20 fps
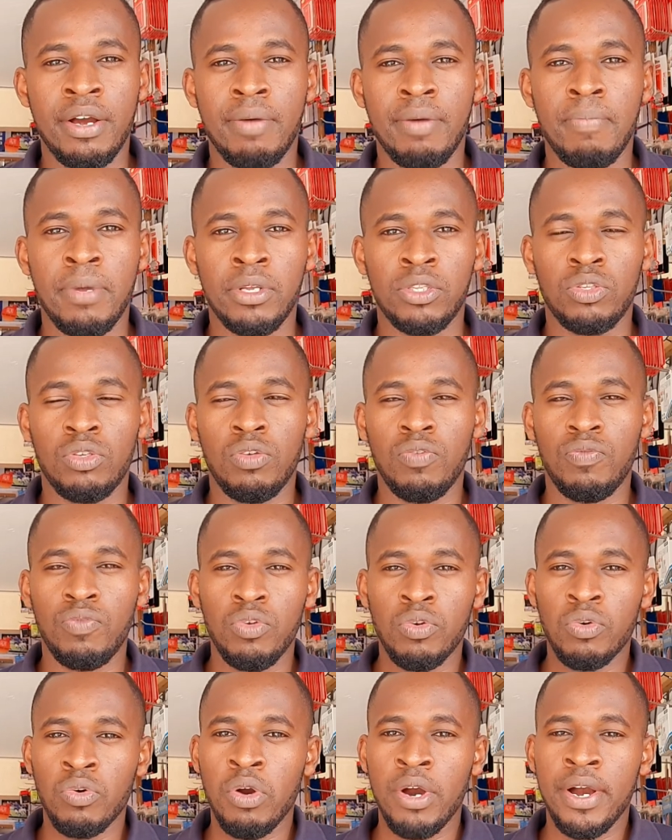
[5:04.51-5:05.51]
But if you
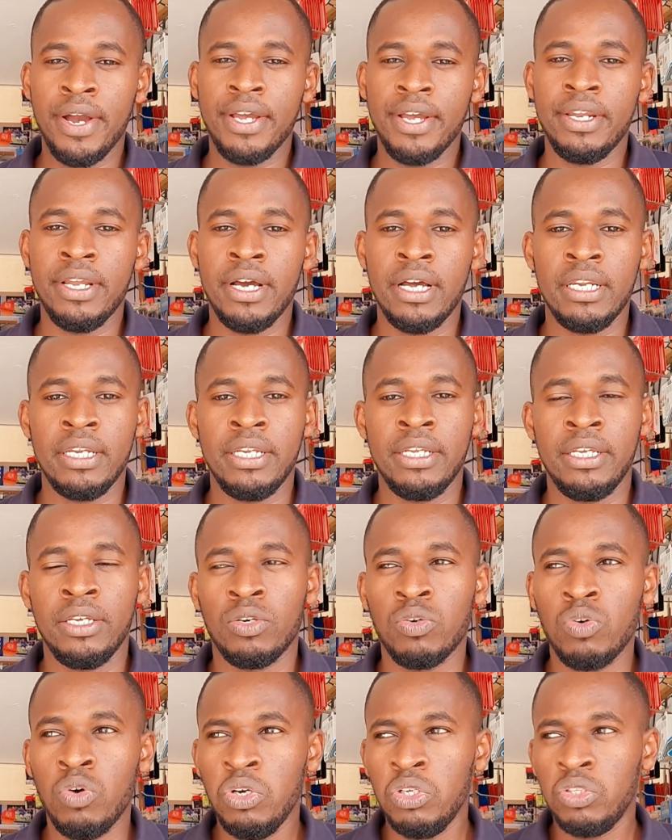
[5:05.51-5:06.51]
go ahead and
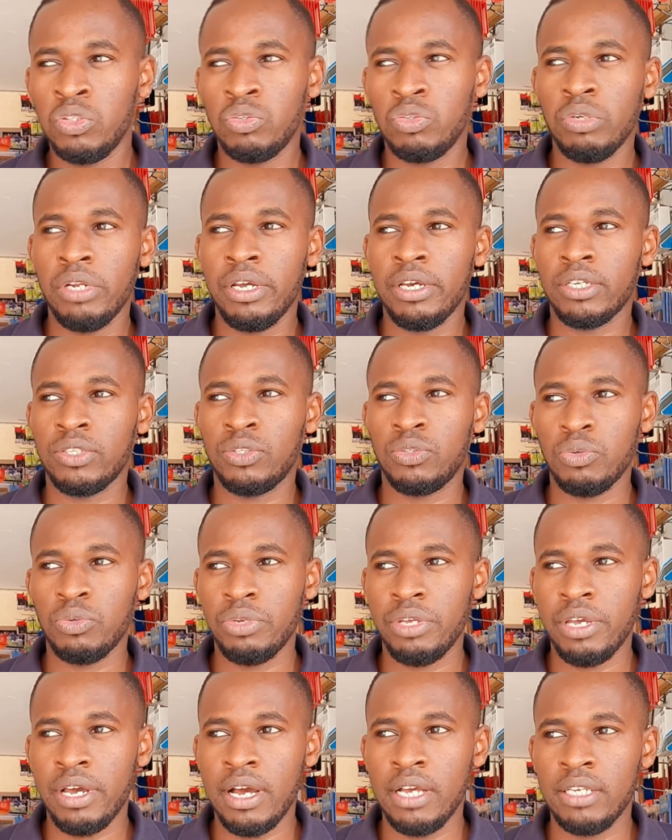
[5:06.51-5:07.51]
go into like 2
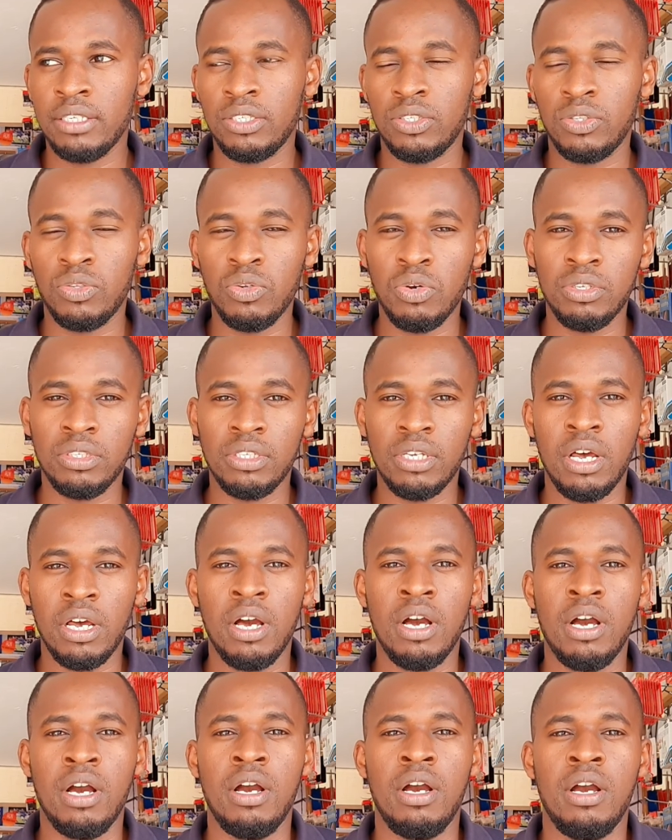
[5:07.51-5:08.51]
years, those
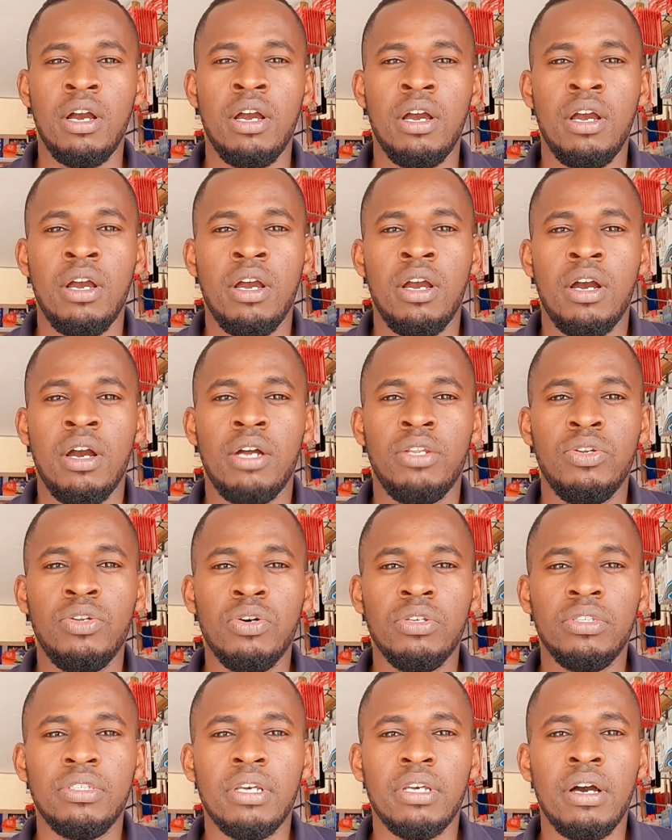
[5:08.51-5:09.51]
are
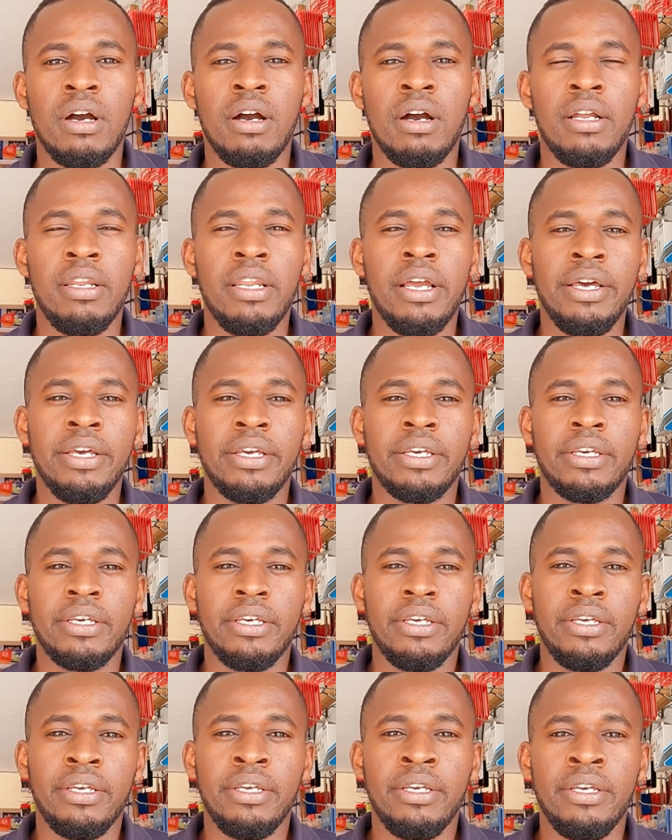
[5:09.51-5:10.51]
like
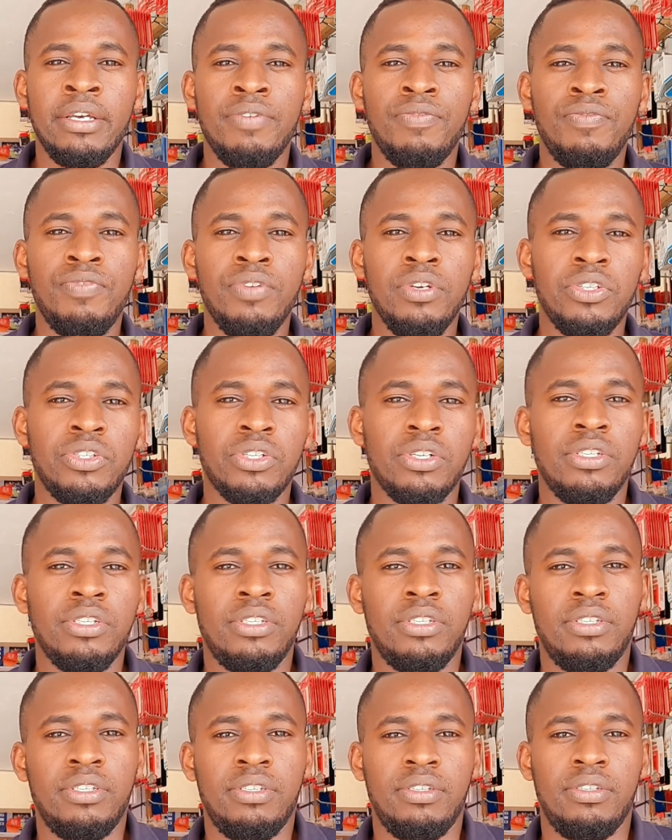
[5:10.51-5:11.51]

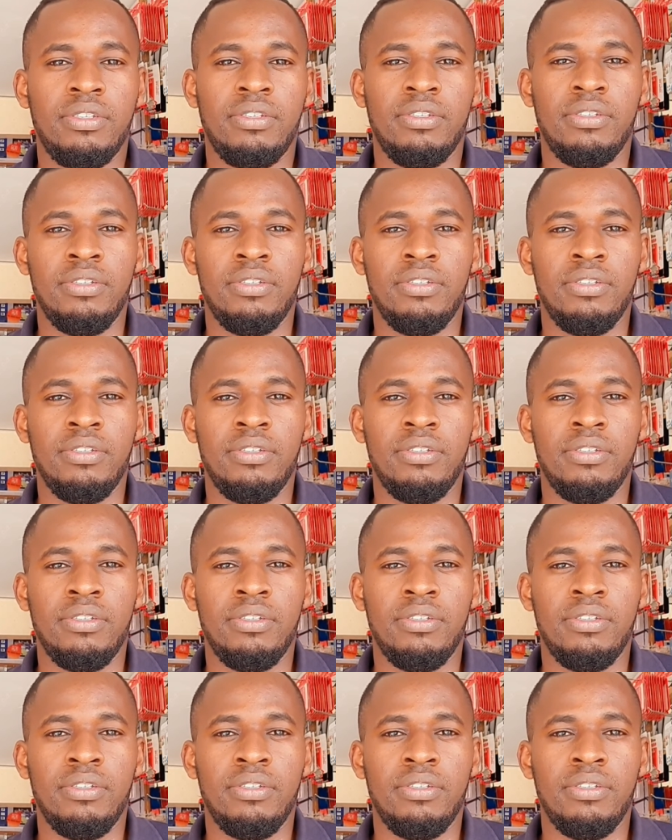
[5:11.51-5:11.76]
visions.